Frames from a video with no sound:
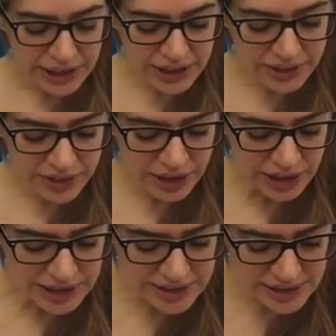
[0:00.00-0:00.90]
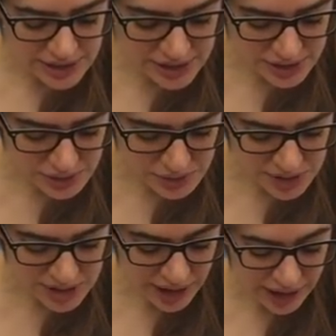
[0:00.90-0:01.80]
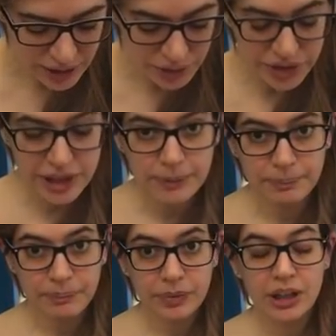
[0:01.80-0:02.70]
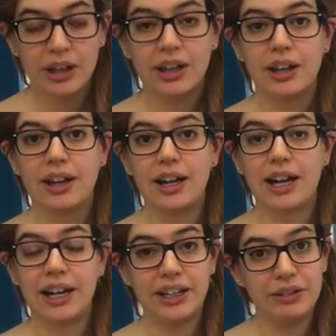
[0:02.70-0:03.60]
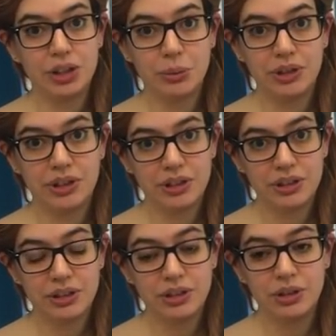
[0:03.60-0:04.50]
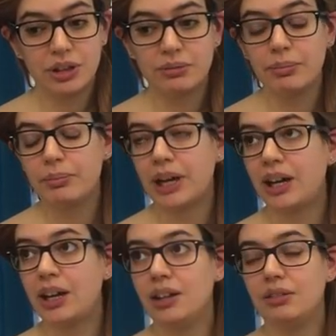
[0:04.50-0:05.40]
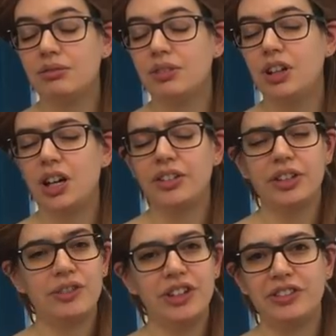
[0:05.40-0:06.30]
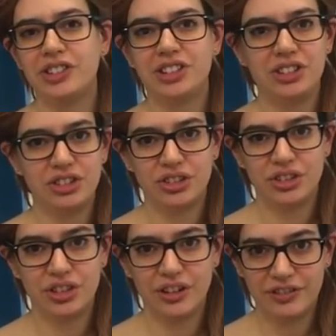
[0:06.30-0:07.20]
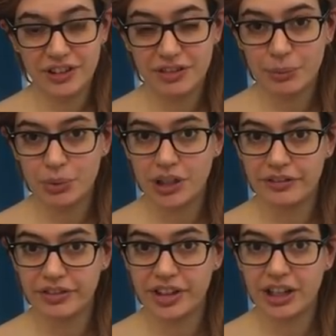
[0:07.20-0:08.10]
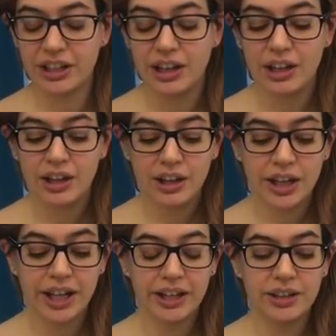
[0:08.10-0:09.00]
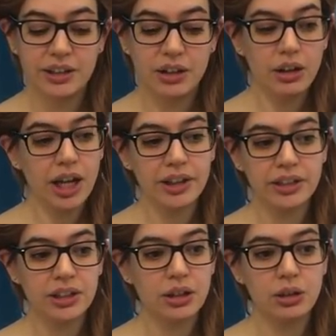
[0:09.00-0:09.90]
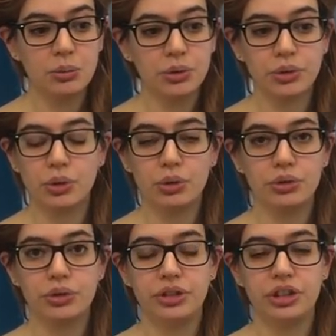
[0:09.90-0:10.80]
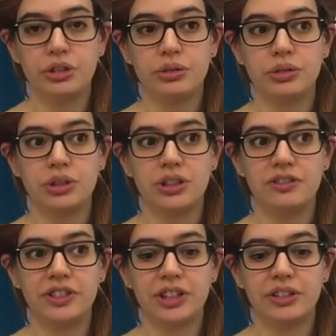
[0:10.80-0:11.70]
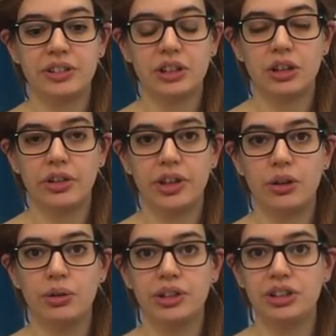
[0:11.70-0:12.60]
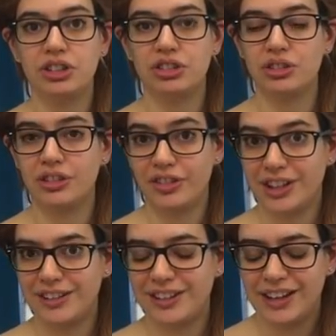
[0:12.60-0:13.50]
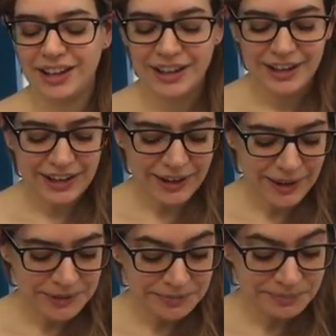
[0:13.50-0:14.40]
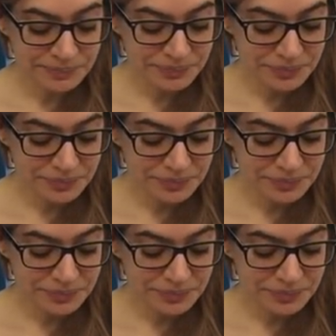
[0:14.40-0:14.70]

It's uh, Les Éditions Taillandier. Highly recommended. You can buy lots of different editions of Les Fables de La Fontaine. And I think almost all the children in France got their own edition of it. Um,